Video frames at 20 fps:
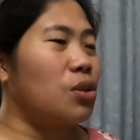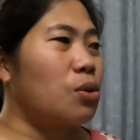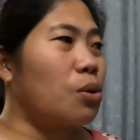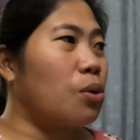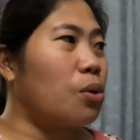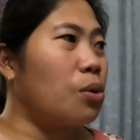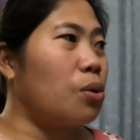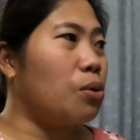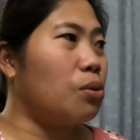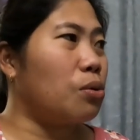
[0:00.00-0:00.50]

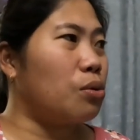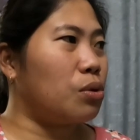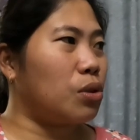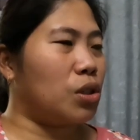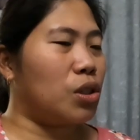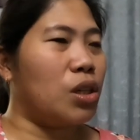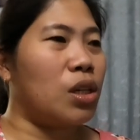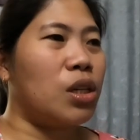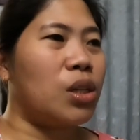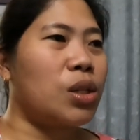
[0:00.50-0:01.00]
so
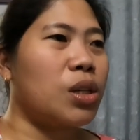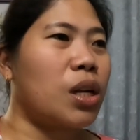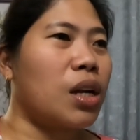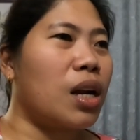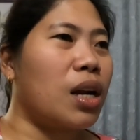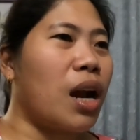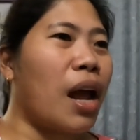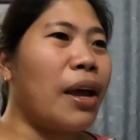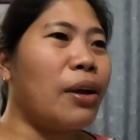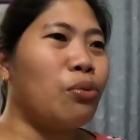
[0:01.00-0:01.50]
she is
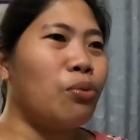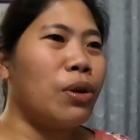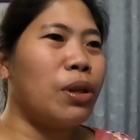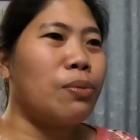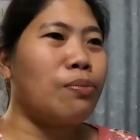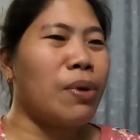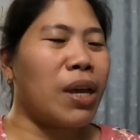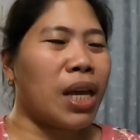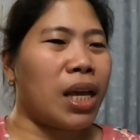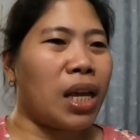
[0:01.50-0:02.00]
gonna ride
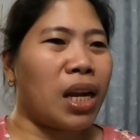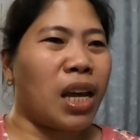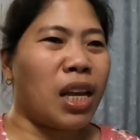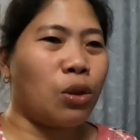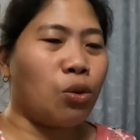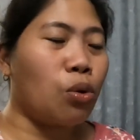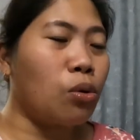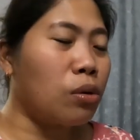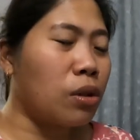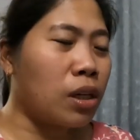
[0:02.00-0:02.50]
with me and
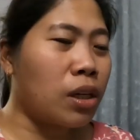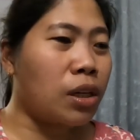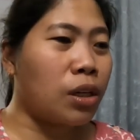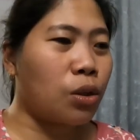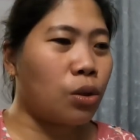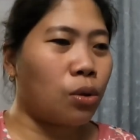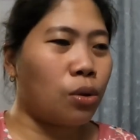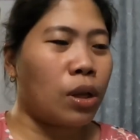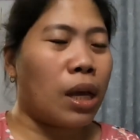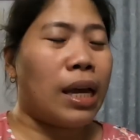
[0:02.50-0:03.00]
I told
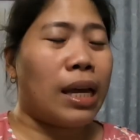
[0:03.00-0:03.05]
her